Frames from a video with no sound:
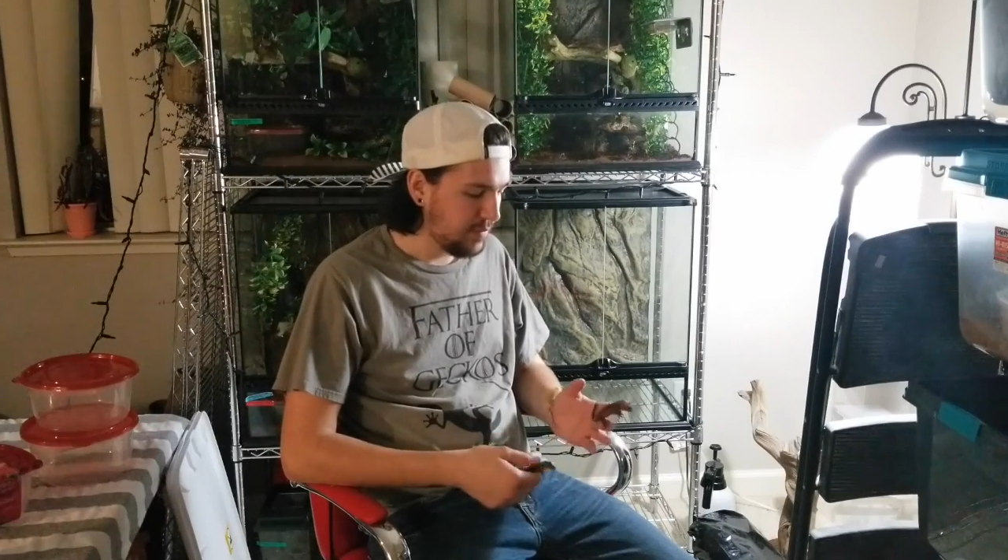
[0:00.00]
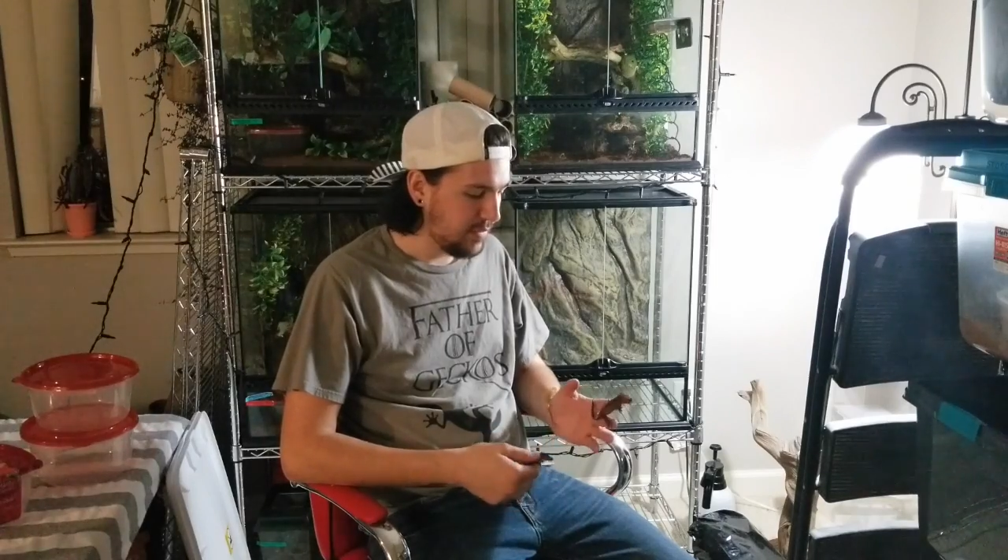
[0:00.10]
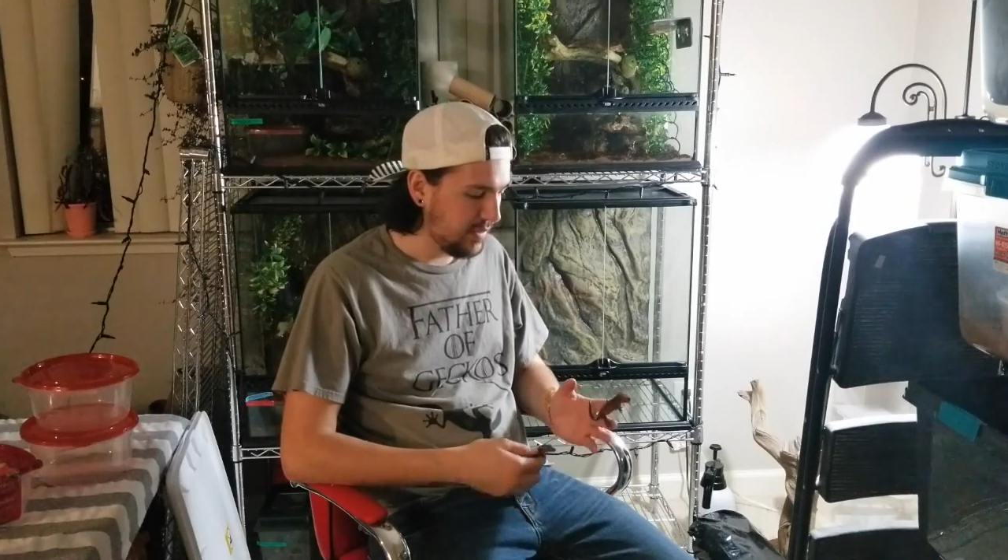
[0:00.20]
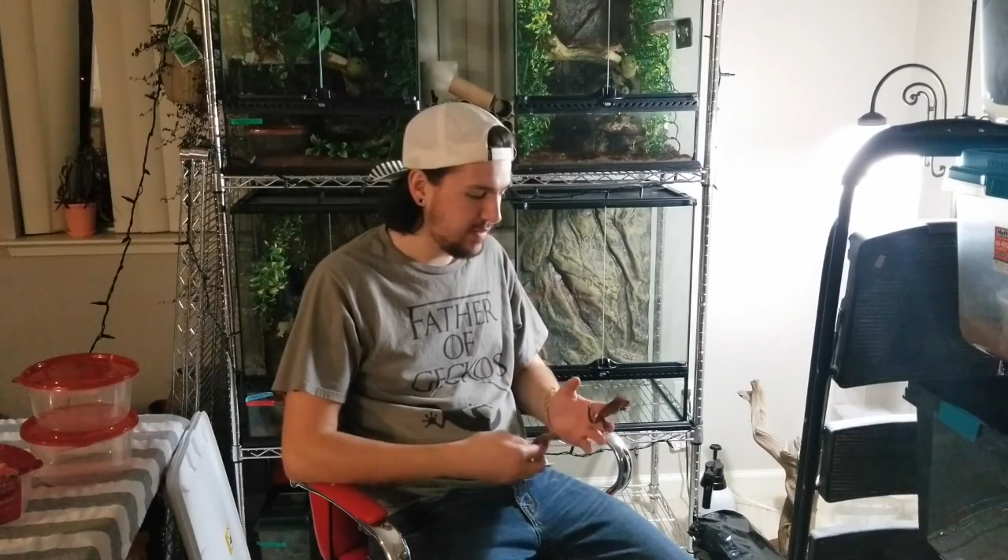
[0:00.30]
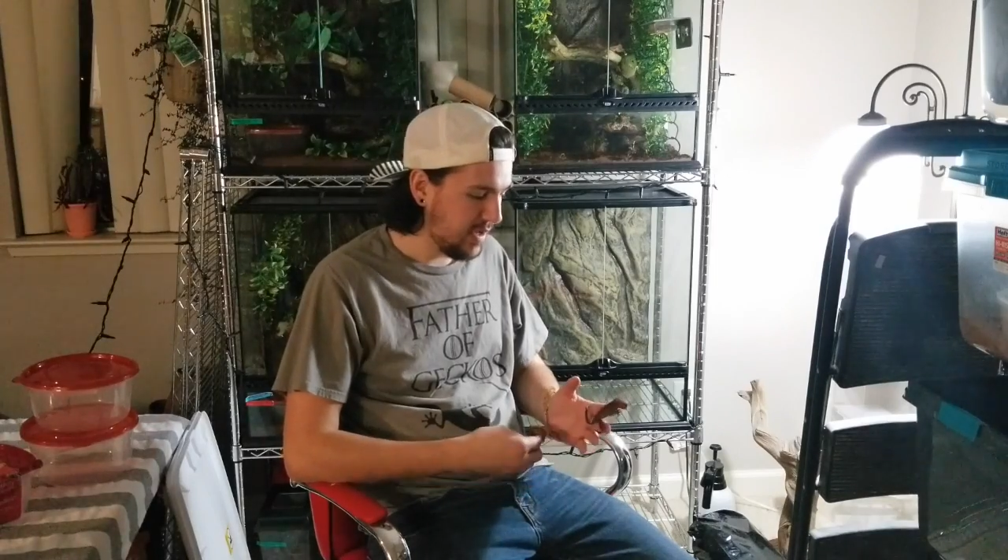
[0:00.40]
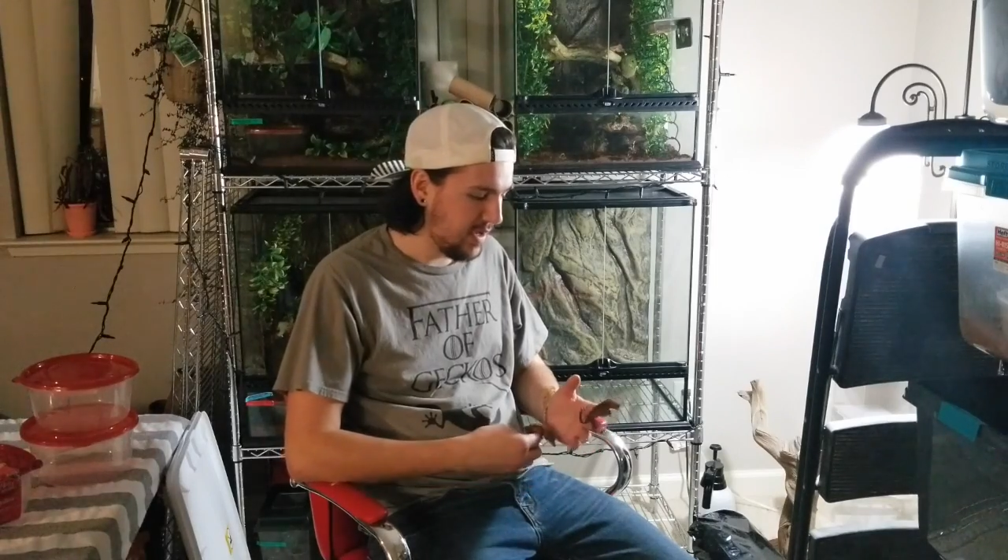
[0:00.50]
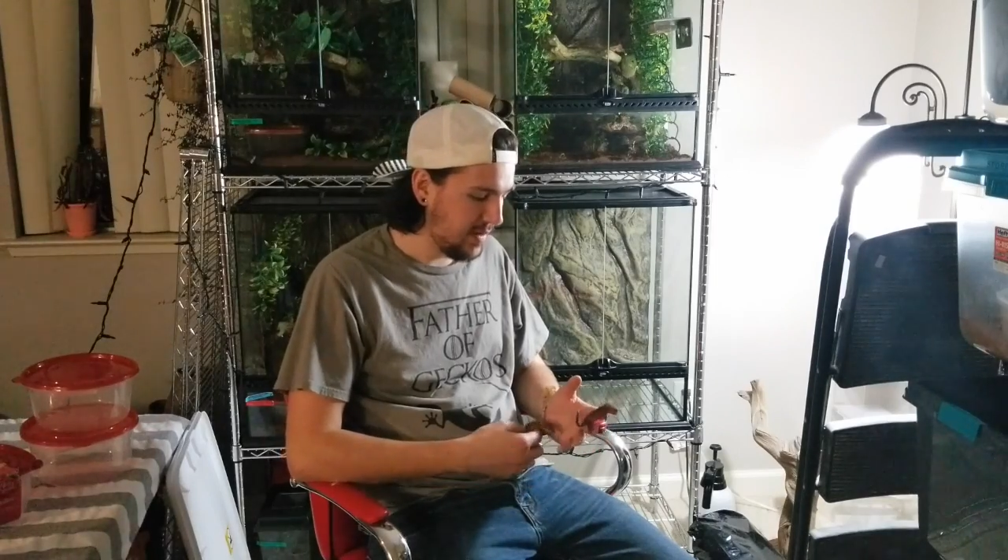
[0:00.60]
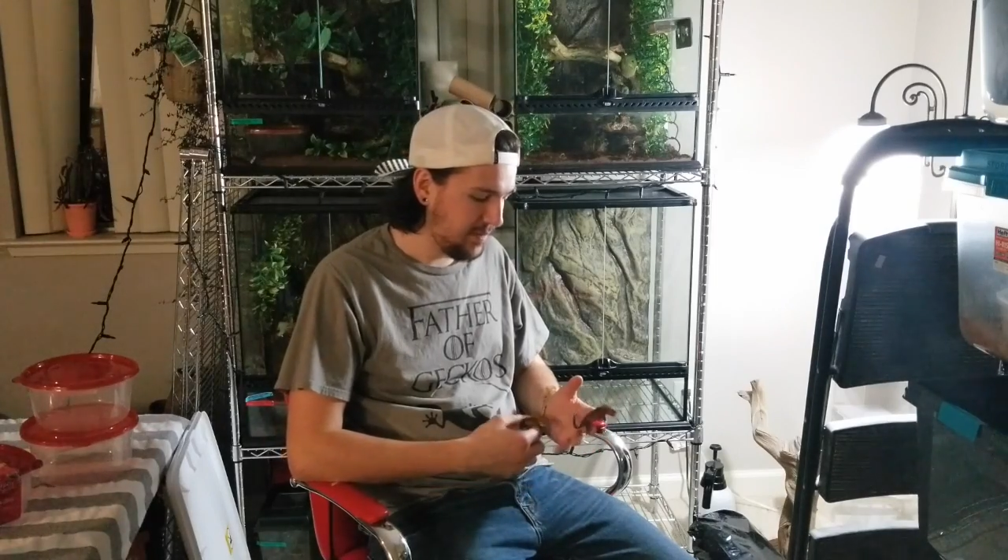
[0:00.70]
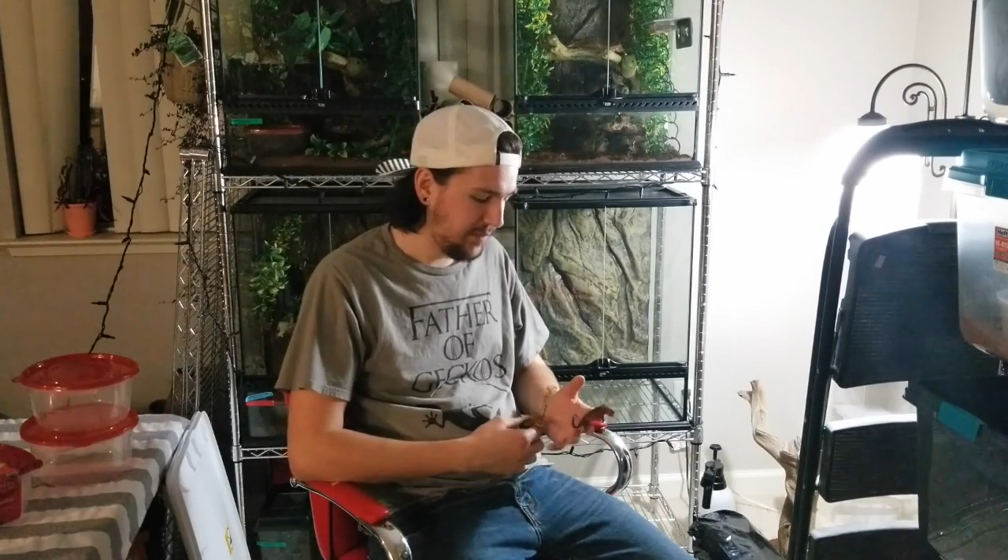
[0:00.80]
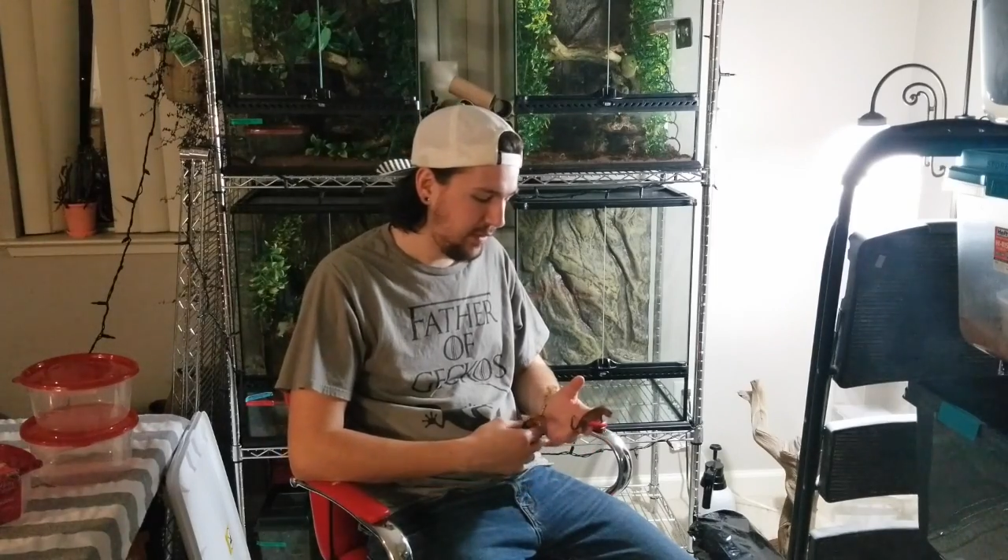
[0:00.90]
This guy
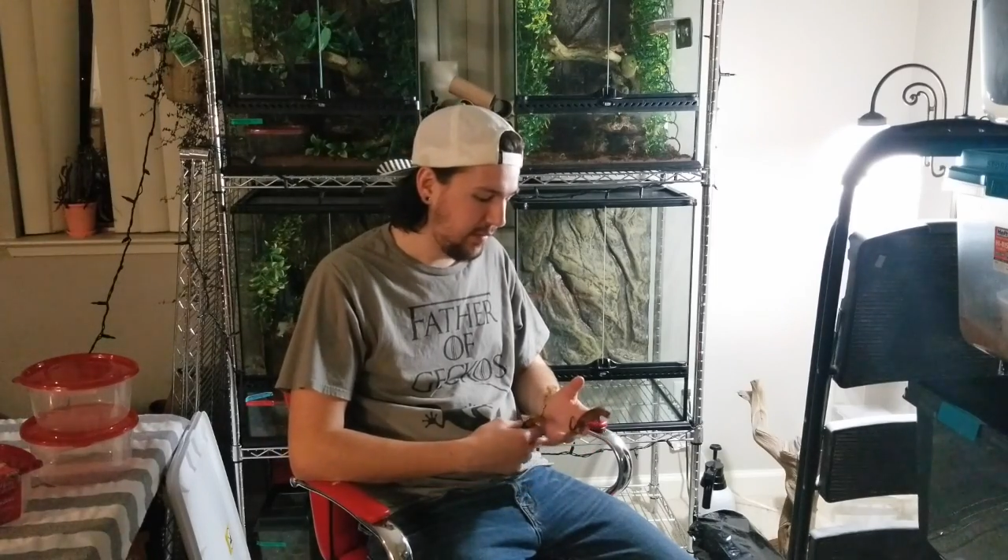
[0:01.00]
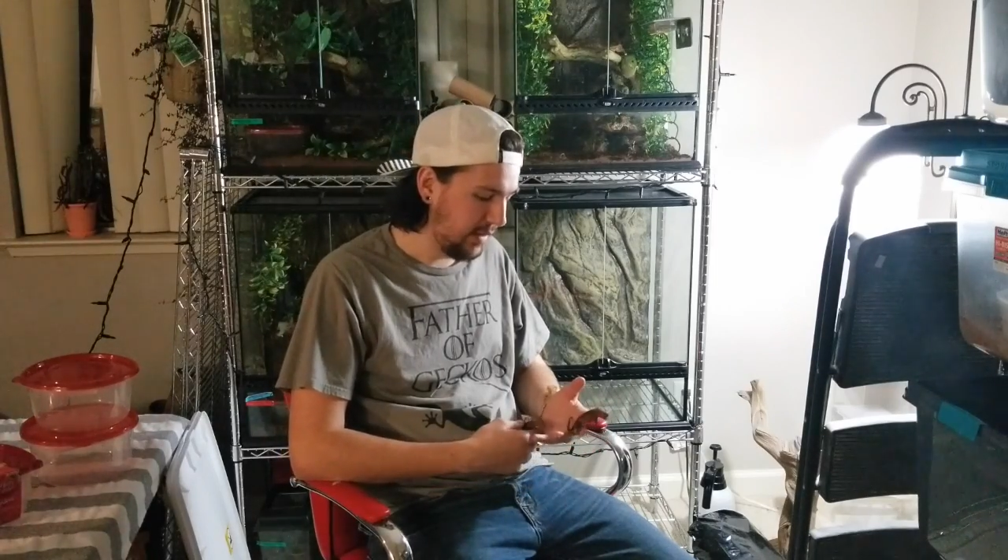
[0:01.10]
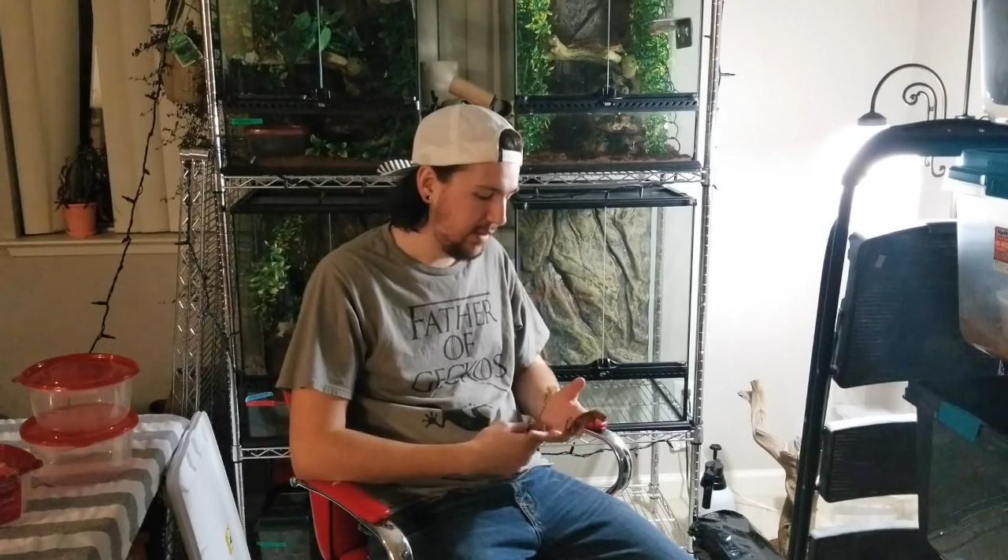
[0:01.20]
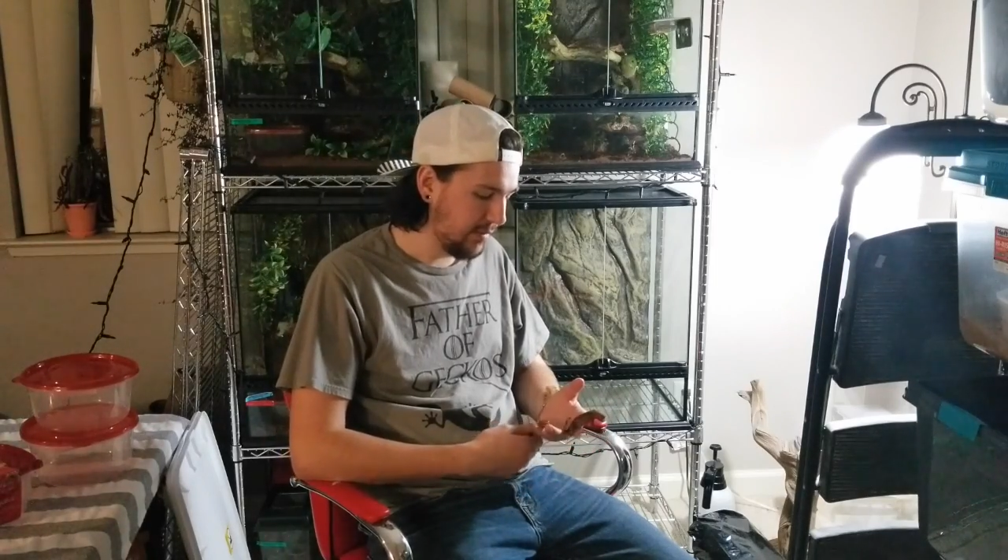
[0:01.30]
right here,